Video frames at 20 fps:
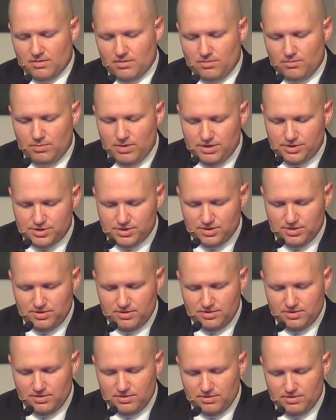We
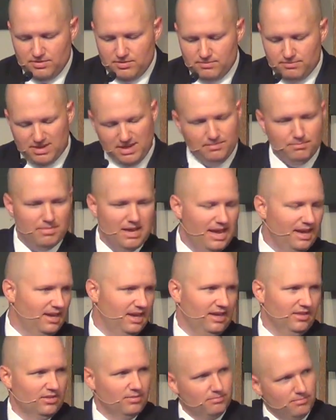should be
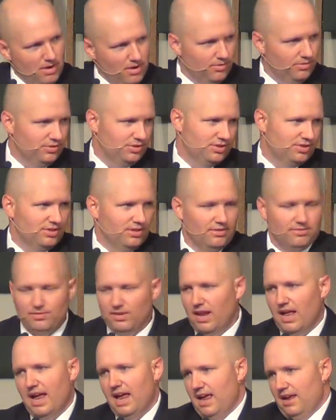making the most of
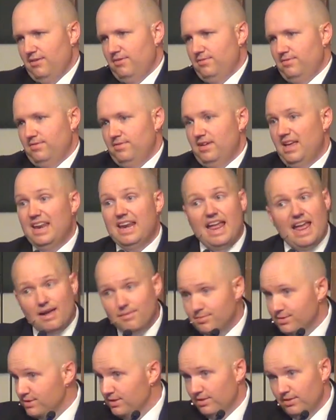life and
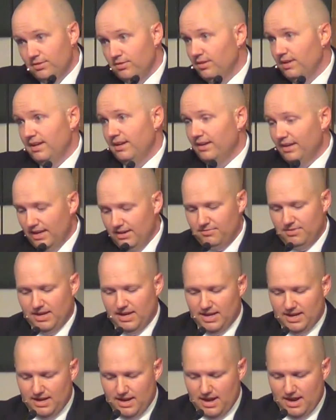absolutely
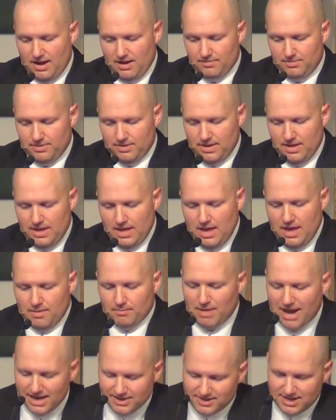living it up.
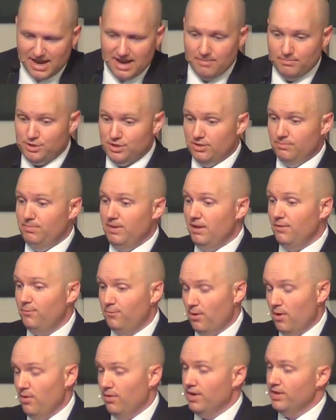My time should be
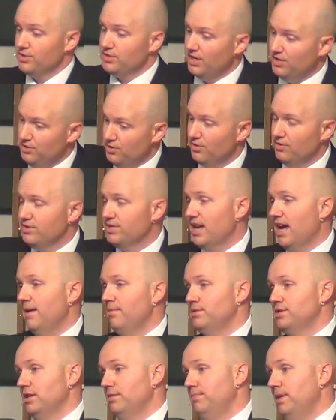focused, and your
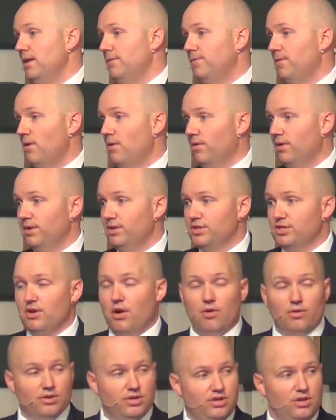time should be focused
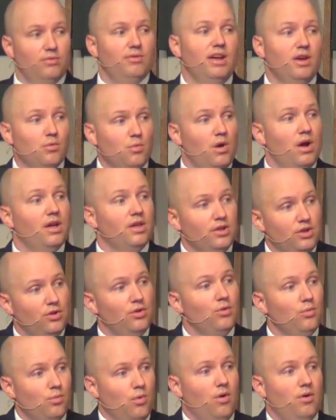on doing what
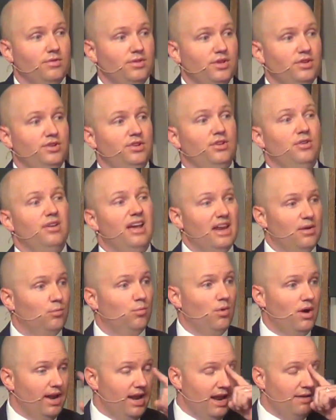you want to do
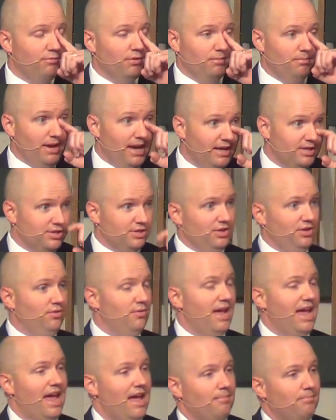and whatever makes you
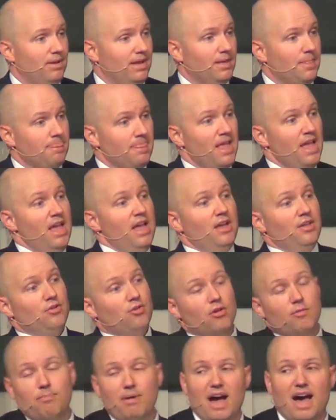happy.
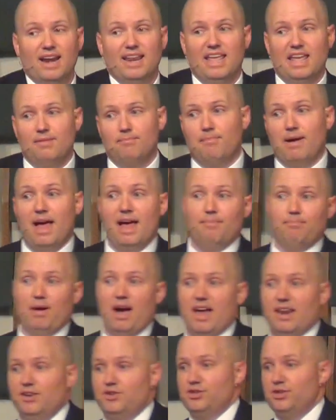Your body and my
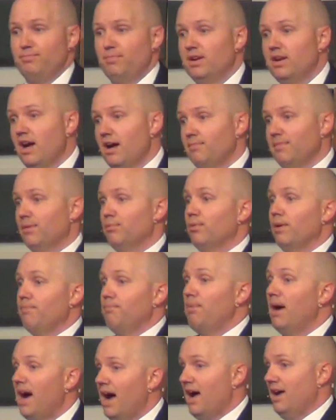body should become a
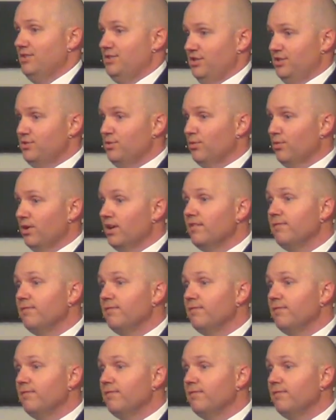repository